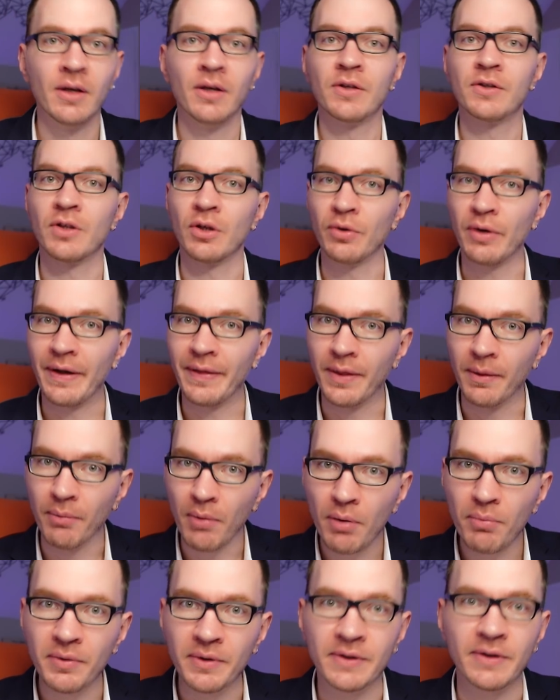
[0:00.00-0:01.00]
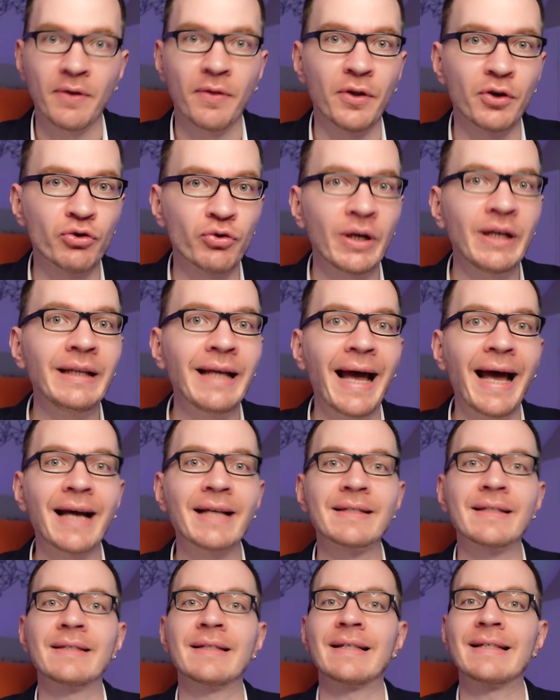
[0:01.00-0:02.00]
So at the moment, the trade
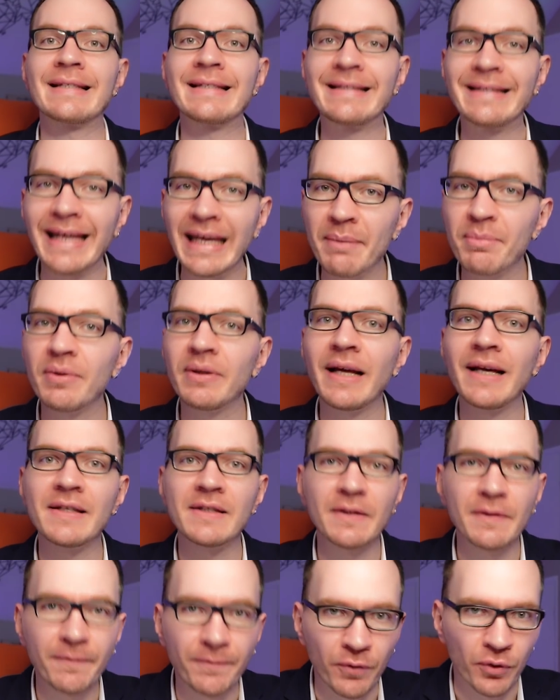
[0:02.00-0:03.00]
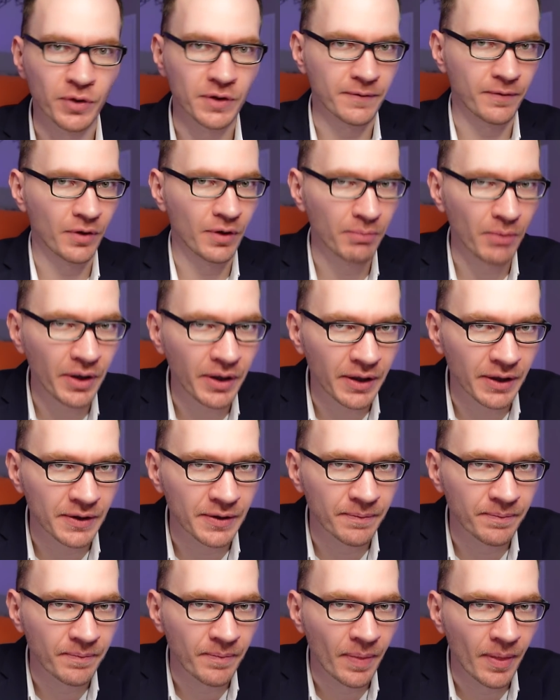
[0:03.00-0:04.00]
acts as a stabilizing force for the
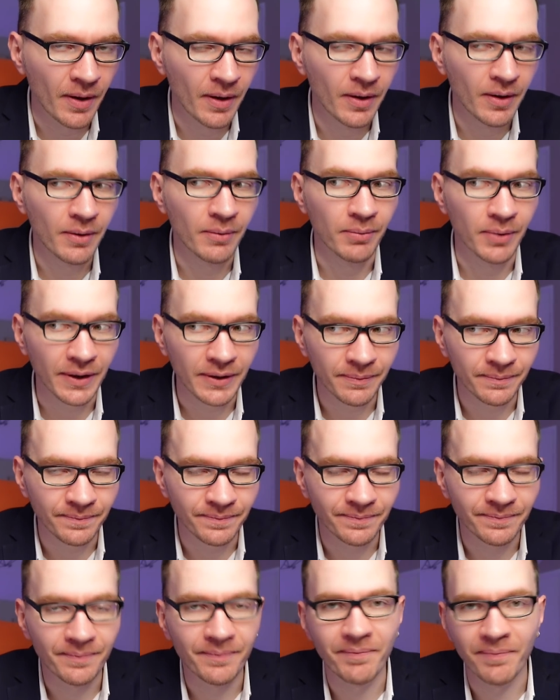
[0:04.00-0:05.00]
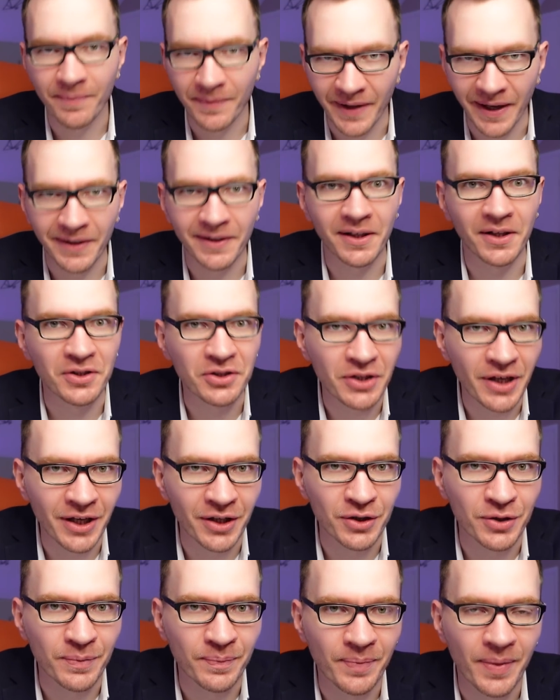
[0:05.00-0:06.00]
market. But that can
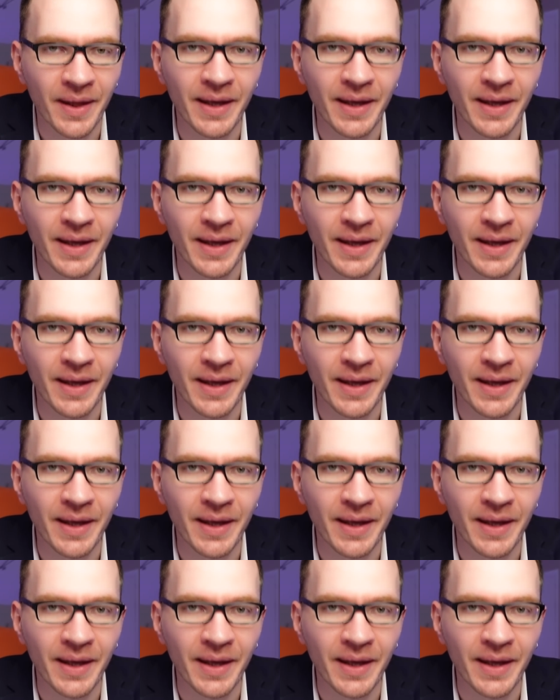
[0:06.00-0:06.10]
change.